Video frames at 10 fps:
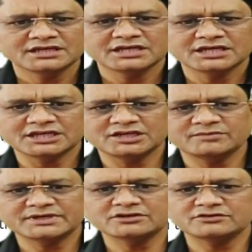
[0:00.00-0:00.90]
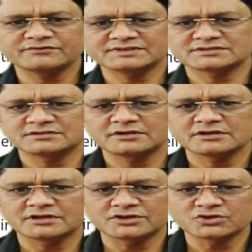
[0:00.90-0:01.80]
independent of external
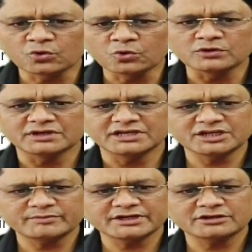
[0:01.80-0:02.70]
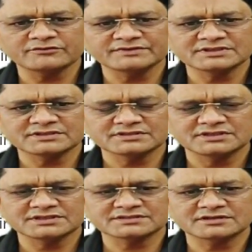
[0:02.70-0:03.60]
control. Independent of
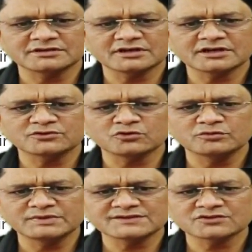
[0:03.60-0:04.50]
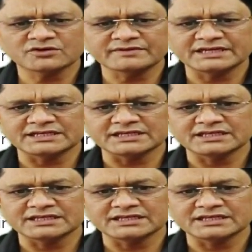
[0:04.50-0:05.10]
external control means sovereignty,